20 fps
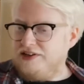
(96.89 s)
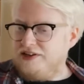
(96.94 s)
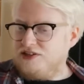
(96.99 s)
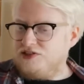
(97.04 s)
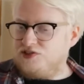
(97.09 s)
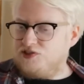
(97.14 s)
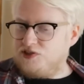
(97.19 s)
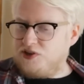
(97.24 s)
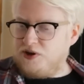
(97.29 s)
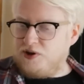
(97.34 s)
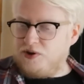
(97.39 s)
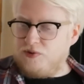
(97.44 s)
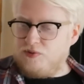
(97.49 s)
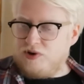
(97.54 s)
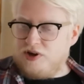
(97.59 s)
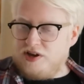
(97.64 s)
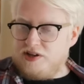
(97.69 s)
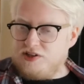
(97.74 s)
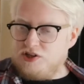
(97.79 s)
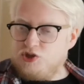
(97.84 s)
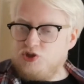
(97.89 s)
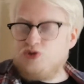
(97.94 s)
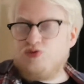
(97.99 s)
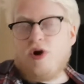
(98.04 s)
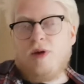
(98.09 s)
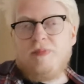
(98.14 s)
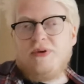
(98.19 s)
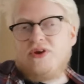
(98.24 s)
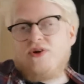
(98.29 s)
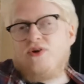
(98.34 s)
so the
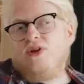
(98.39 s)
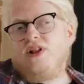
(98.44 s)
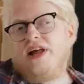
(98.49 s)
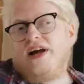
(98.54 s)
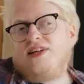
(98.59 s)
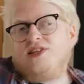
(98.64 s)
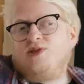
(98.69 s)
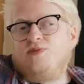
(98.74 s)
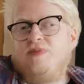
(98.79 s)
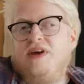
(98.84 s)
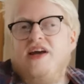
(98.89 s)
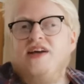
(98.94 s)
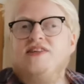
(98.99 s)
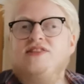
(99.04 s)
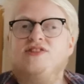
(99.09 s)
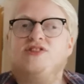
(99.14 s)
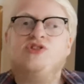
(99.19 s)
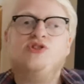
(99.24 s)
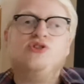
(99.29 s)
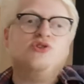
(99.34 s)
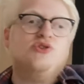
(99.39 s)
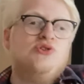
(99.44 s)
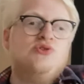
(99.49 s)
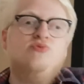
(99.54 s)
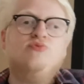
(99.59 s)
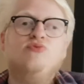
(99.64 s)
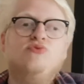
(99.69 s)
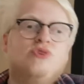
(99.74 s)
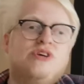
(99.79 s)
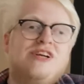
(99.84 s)
tropical aspect
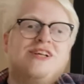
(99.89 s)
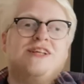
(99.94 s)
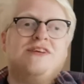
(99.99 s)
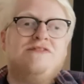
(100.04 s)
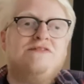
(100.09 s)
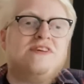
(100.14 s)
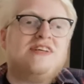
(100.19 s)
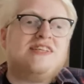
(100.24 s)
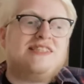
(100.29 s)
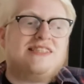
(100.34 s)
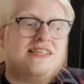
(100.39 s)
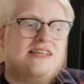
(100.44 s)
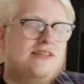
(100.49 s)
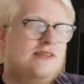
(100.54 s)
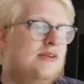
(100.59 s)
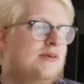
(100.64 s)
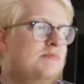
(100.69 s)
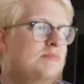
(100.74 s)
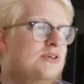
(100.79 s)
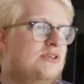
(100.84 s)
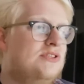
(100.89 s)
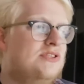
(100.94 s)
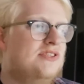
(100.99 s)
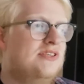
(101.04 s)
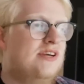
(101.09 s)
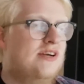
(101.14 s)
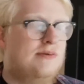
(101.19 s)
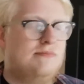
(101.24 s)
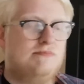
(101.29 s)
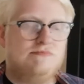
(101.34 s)
doesn't really fit in, but
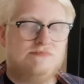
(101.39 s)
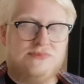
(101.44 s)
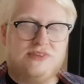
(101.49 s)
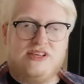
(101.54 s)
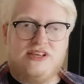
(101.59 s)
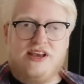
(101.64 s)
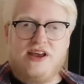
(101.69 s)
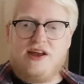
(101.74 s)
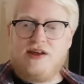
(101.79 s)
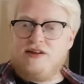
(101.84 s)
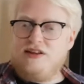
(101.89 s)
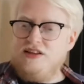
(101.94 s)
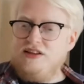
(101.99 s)
yeah.